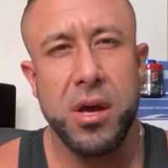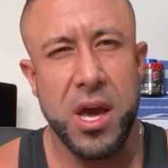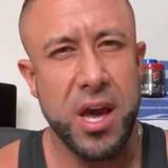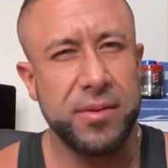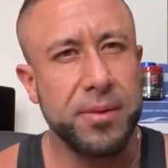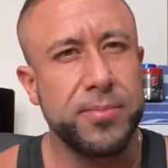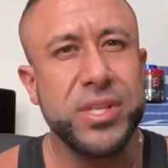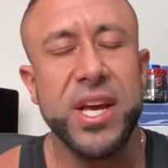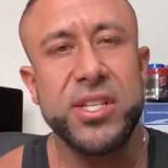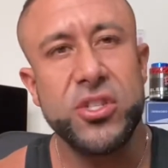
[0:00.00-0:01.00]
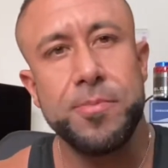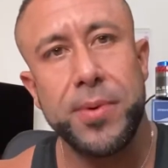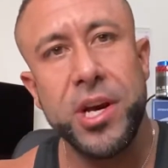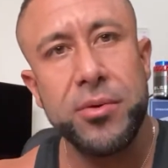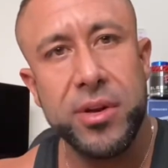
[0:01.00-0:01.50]
adaptation
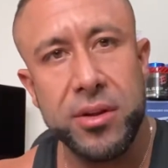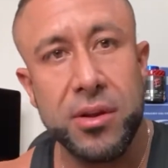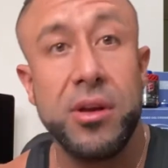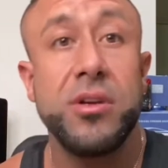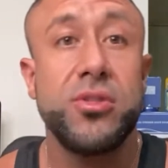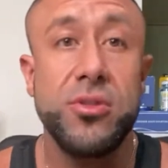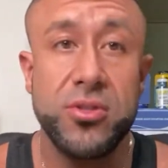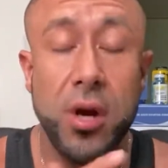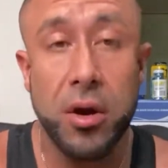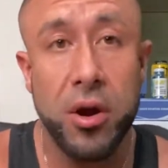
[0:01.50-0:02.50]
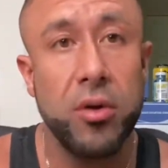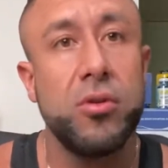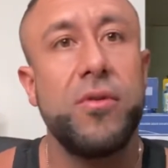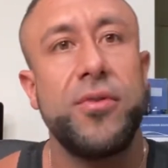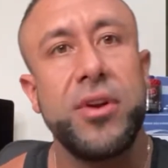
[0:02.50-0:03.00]
period to start all
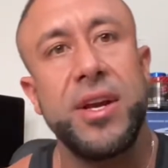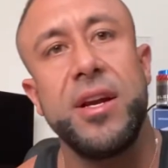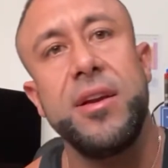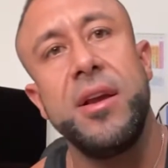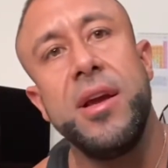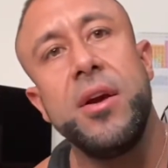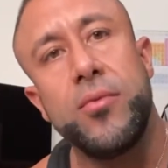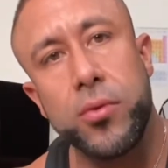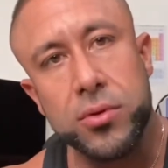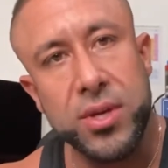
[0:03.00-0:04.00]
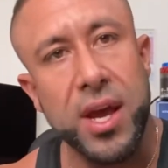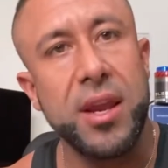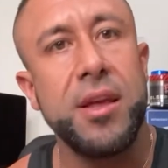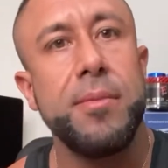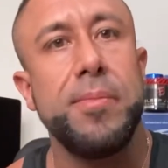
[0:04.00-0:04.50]
over again,
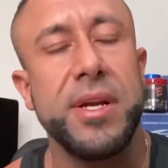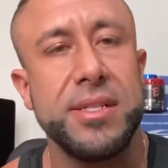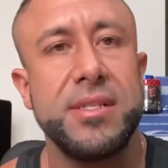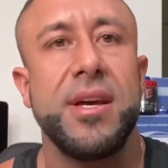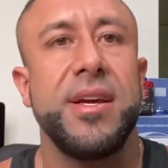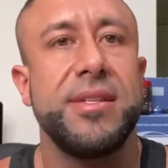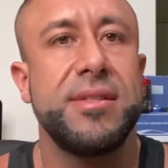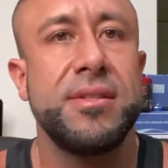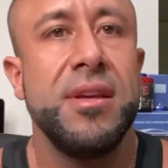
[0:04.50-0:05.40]
rotating pin sites.